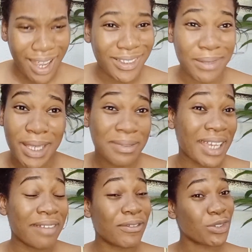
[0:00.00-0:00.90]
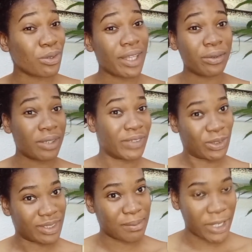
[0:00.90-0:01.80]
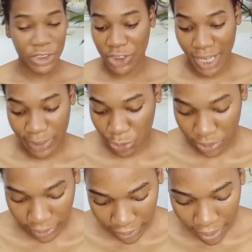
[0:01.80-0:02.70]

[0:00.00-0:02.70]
Sometimes for school I don't even do this much actually.